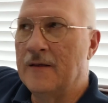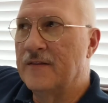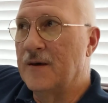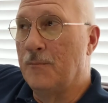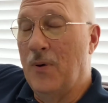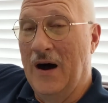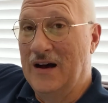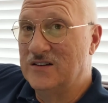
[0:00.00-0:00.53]

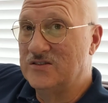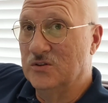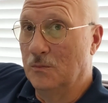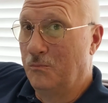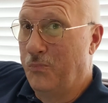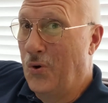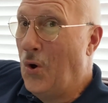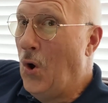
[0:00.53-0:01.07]
The Apostle
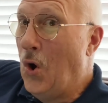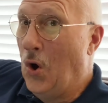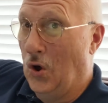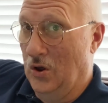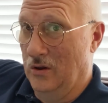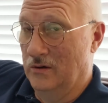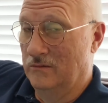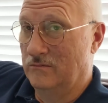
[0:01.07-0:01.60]

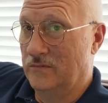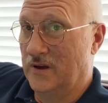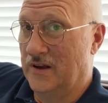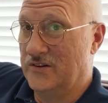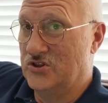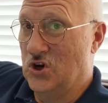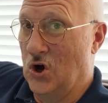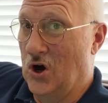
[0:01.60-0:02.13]
Paul
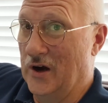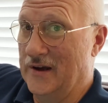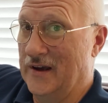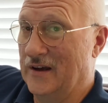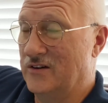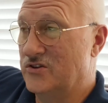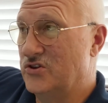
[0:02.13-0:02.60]
in talking